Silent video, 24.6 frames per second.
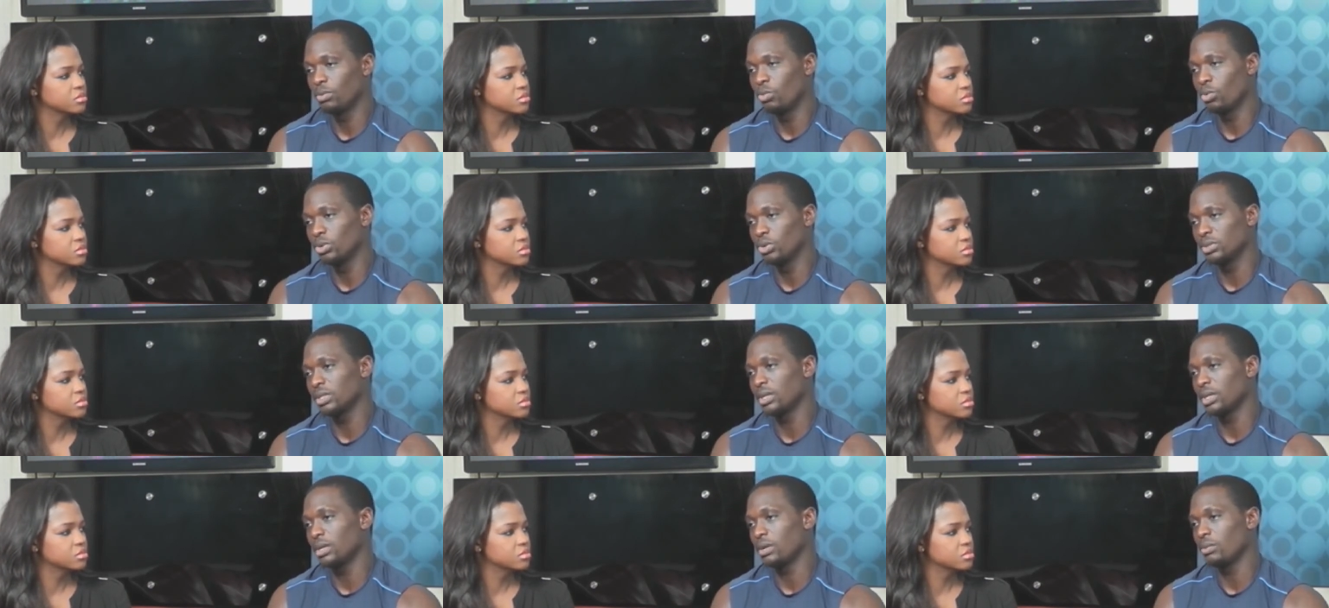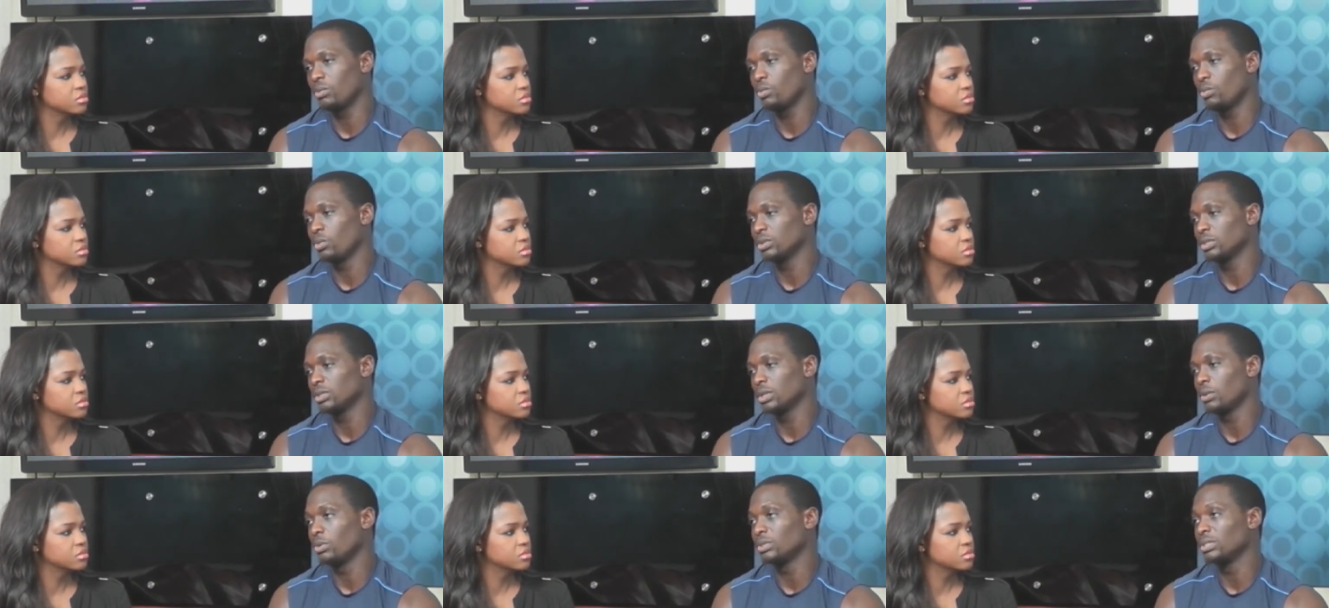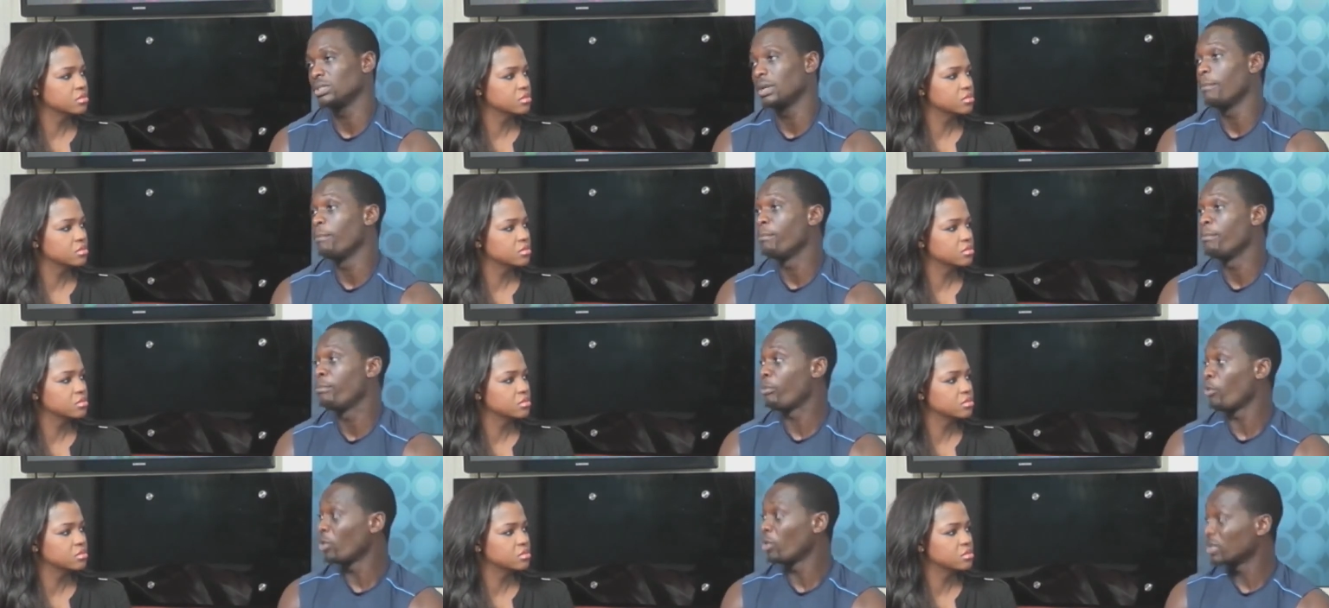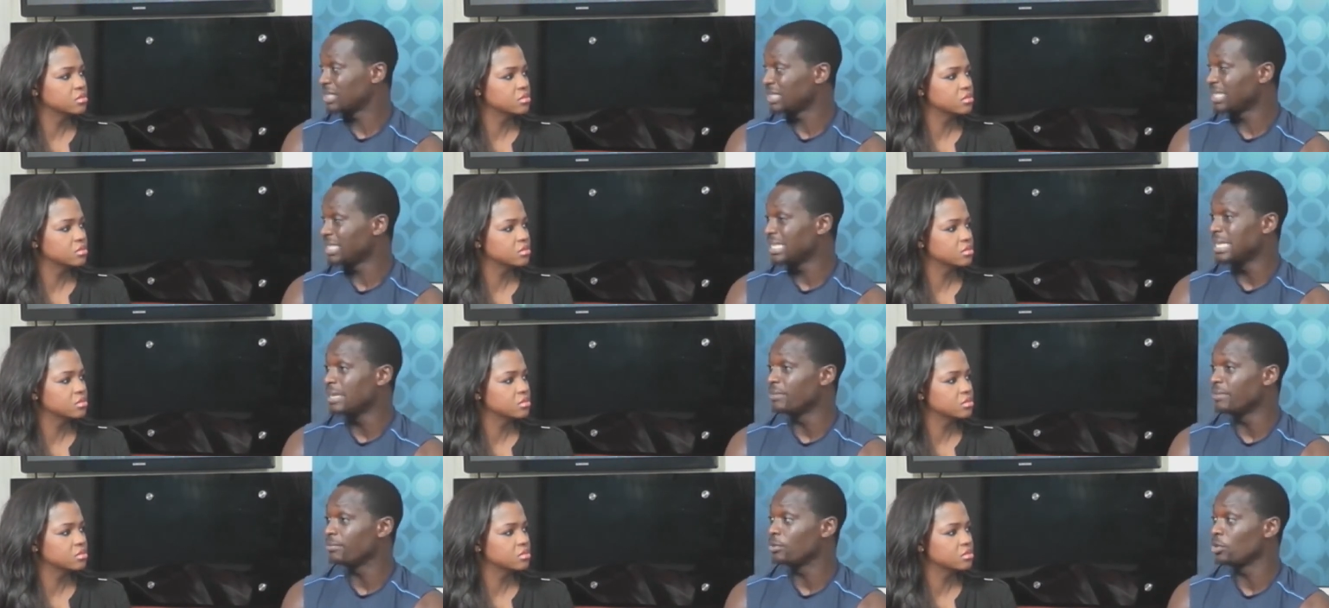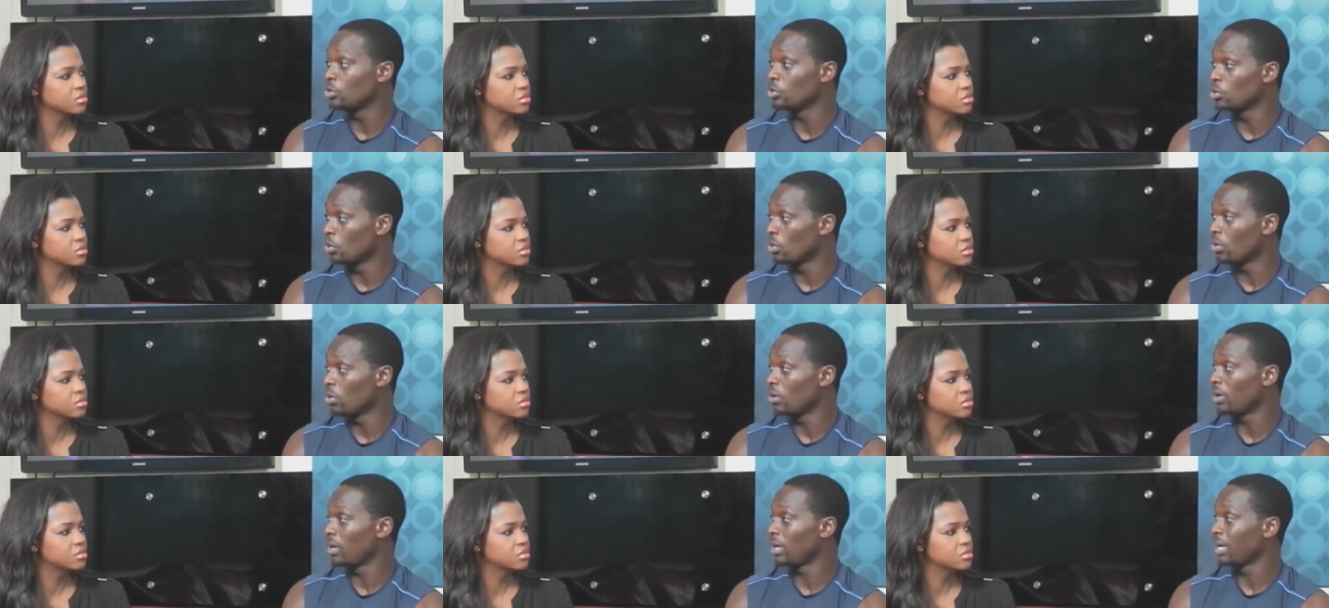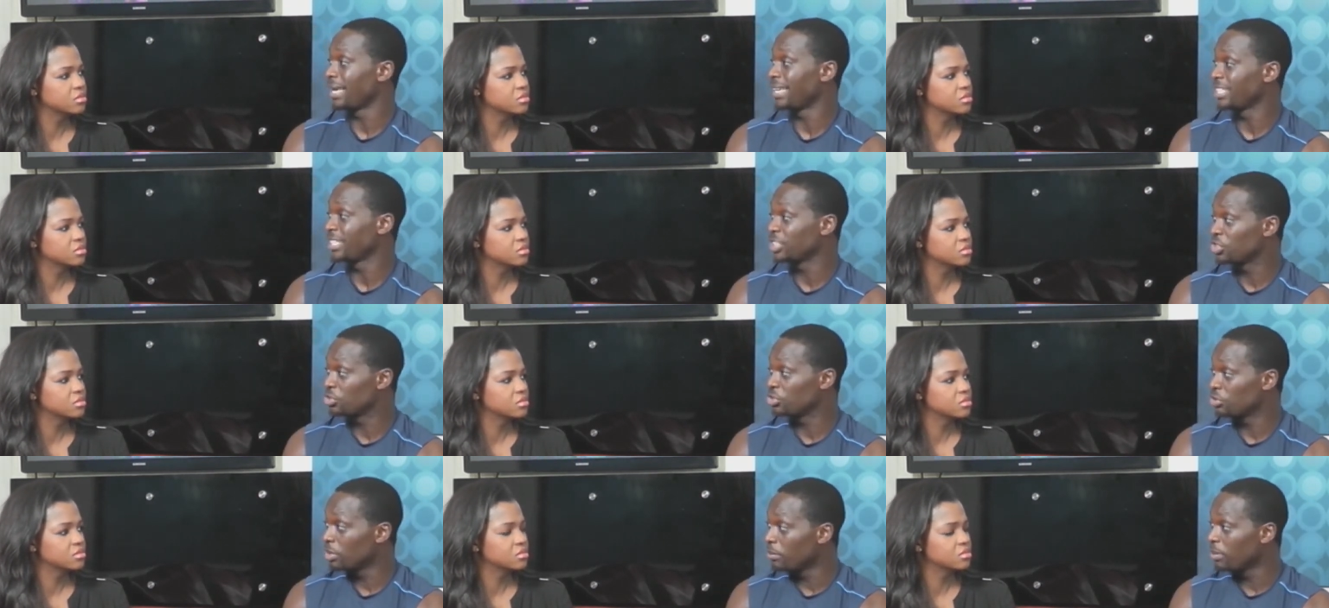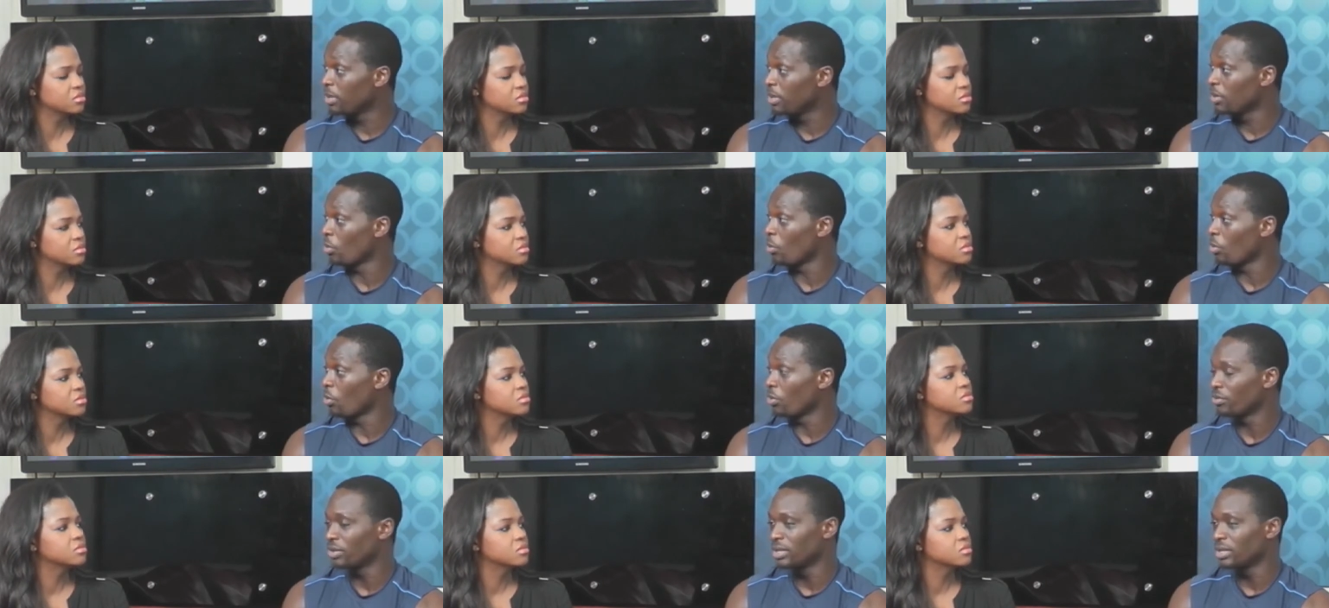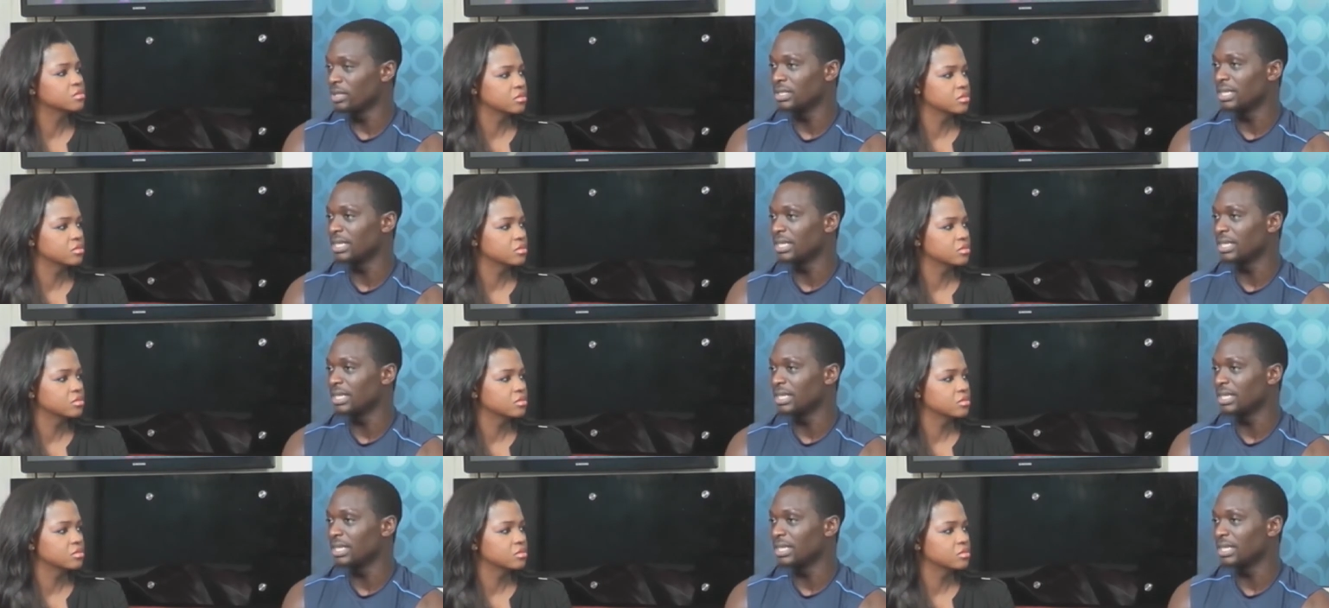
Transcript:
Speaker 1: water, water, water. But if you're extremely hungry,